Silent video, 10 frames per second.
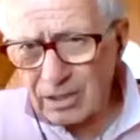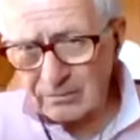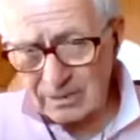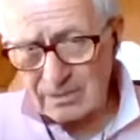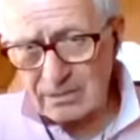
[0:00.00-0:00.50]

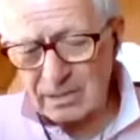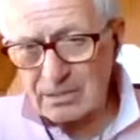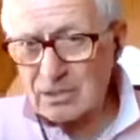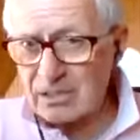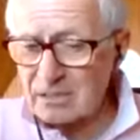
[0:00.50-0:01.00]
us, not
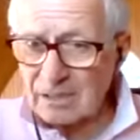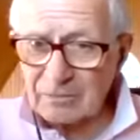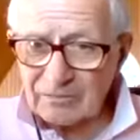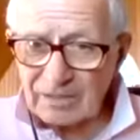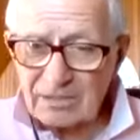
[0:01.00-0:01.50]
just some
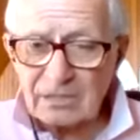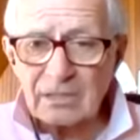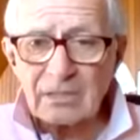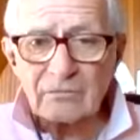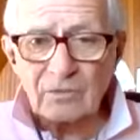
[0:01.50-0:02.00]
of us,
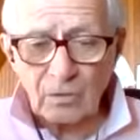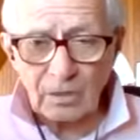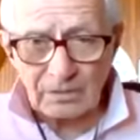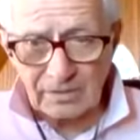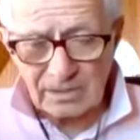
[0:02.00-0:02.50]
for
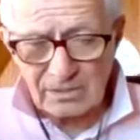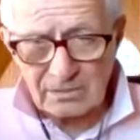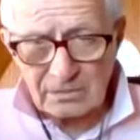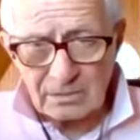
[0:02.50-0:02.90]
all of us.